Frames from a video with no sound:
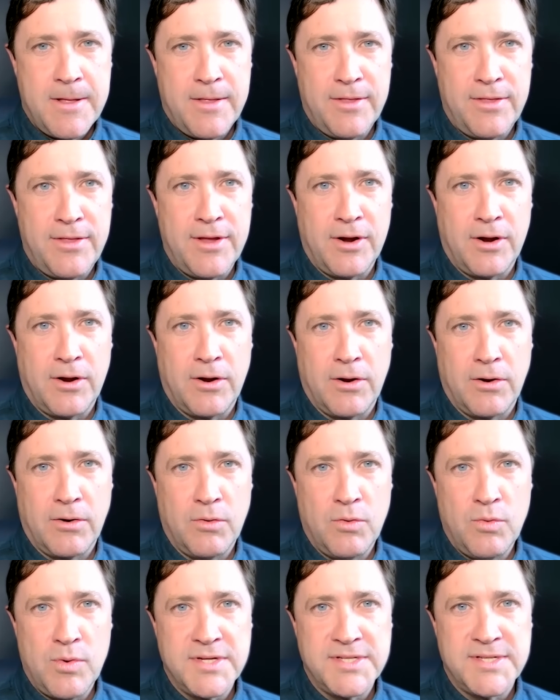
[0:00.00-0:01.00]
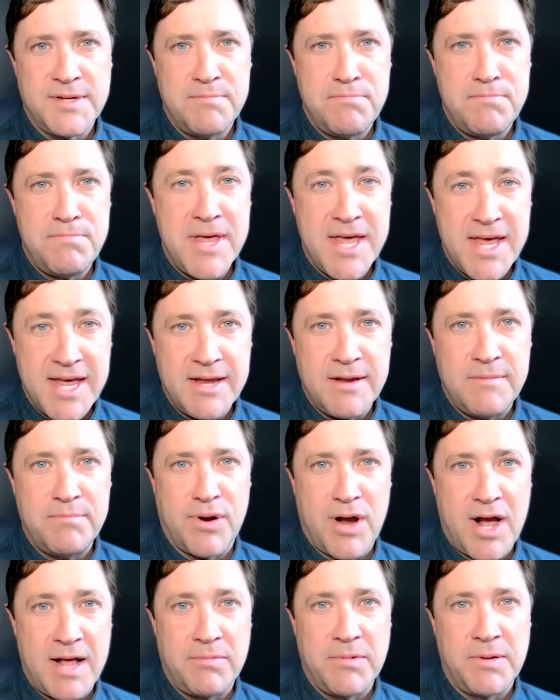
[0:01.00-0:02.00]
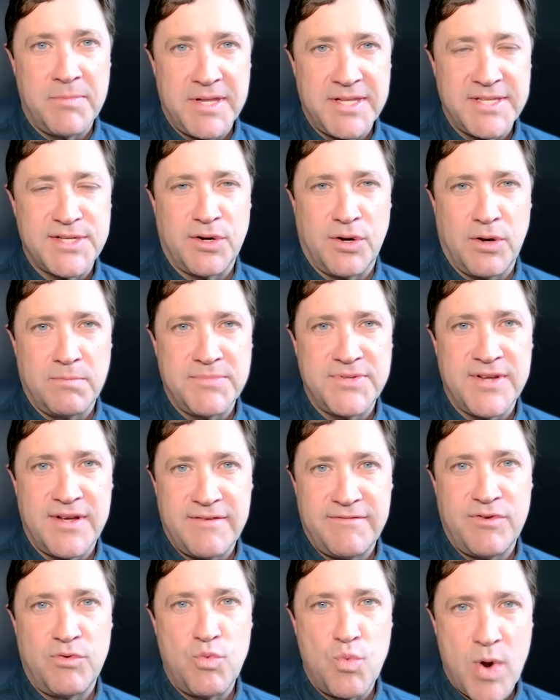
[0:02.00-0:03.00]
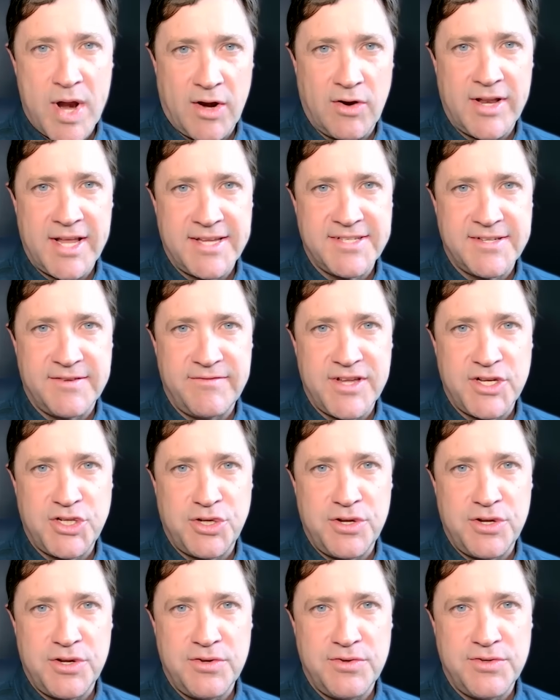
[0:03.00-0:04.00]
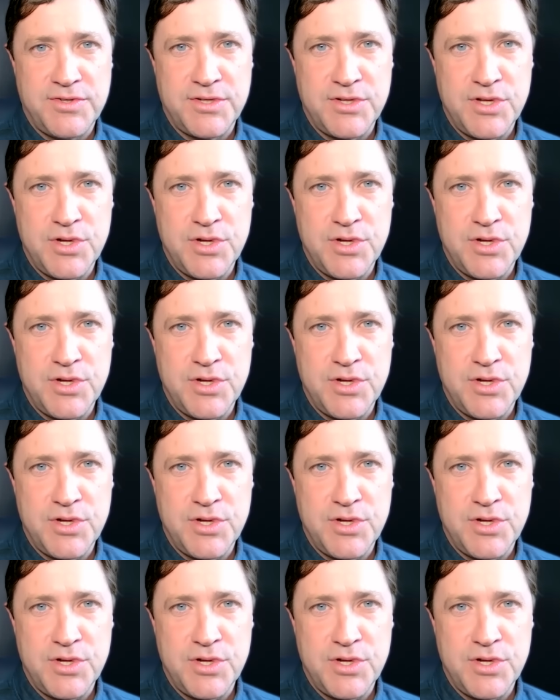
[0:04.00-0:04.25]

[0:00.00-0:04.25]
there was a big problem in terms of awareness of issues.